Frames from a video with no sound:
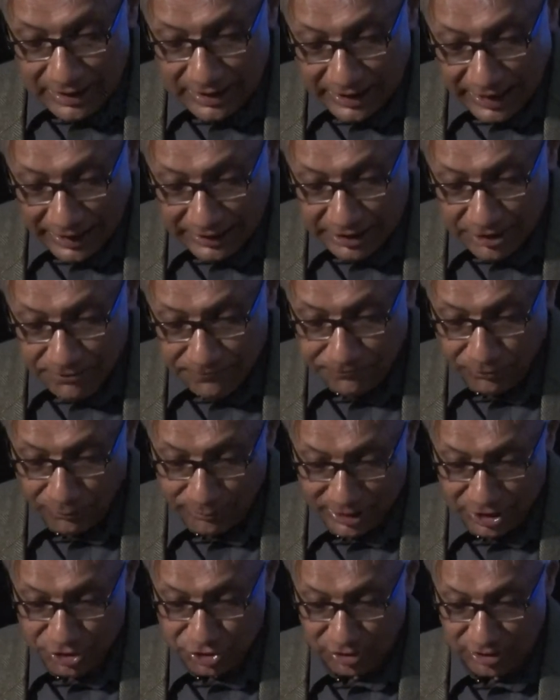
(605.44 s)
Canon
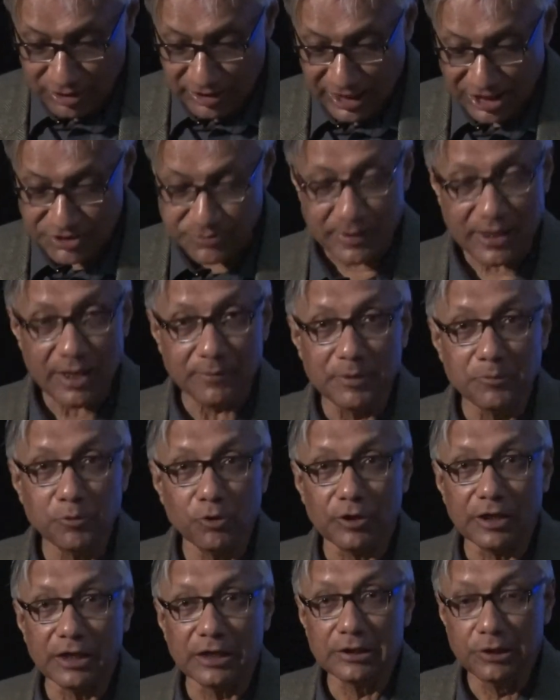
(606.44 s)
formation has become a
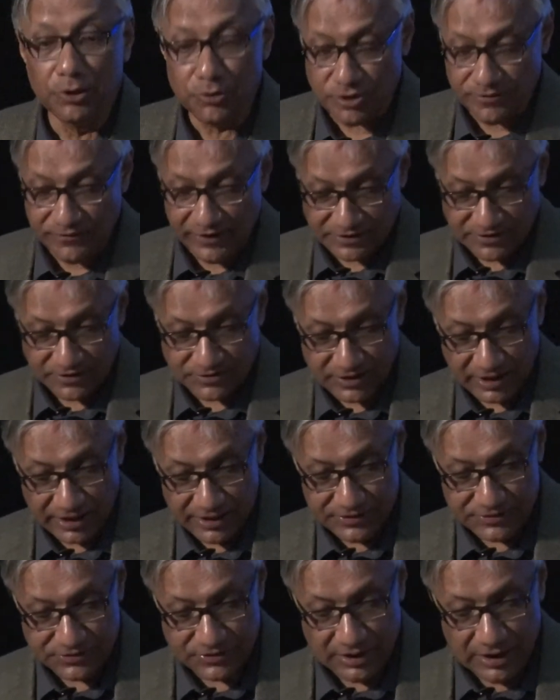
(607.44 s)
more inclusive
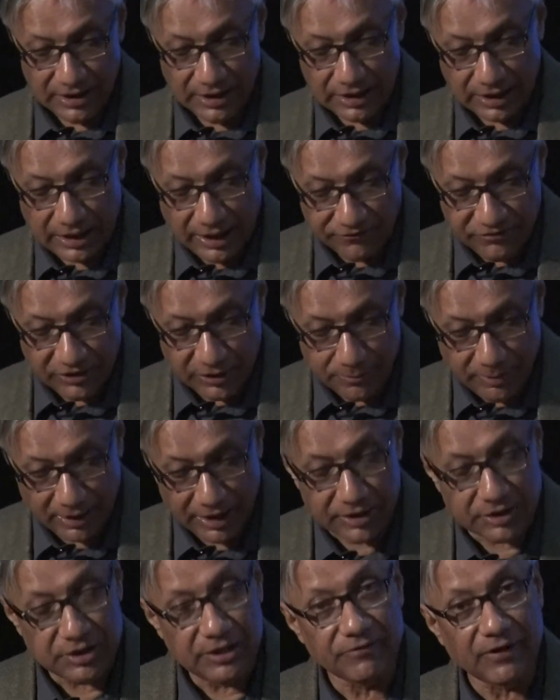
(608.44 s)
exercise governed by
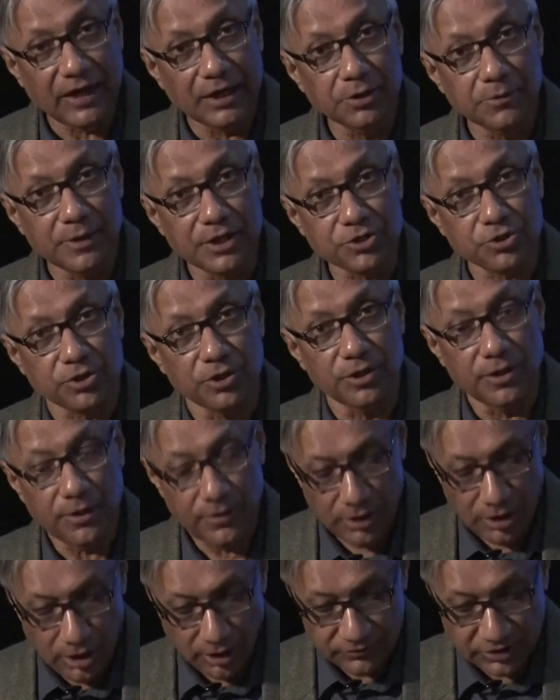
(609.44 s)
a reevaluation
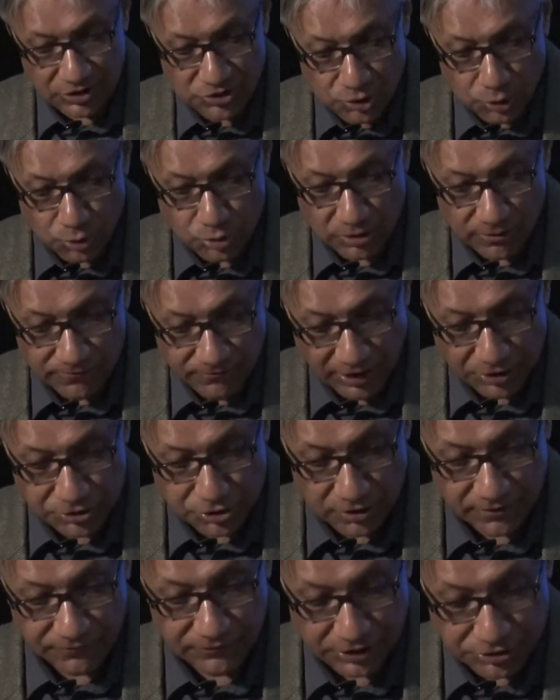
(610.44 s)
of the social
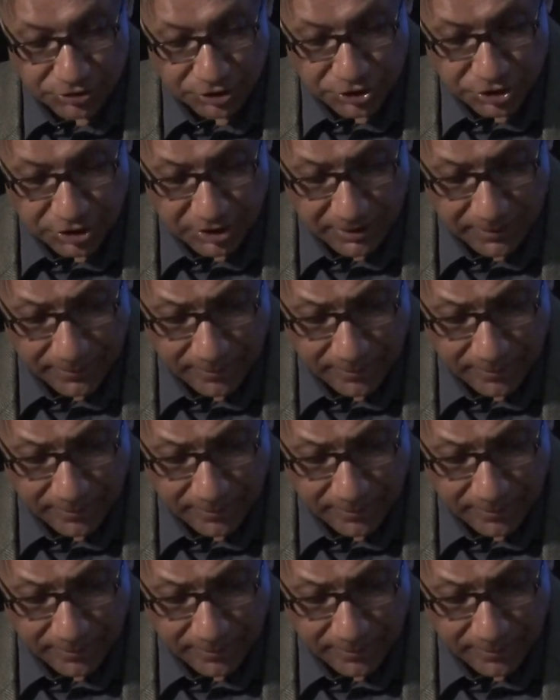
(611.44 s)
function of literature.